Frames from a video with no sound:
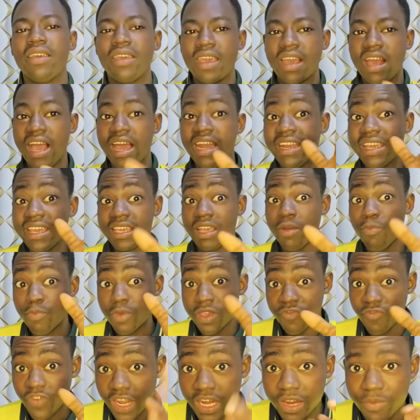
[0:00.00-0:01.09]

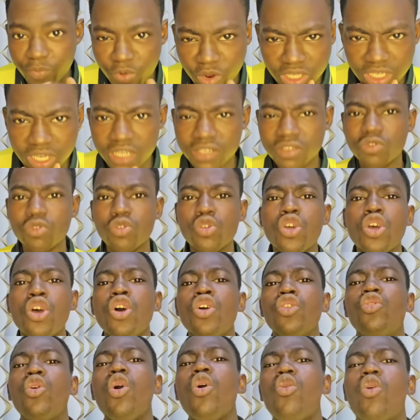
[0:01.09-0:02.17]
And very important, you know.
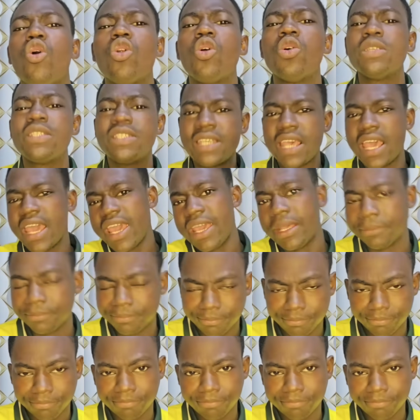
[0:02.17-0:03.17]
Torkono say,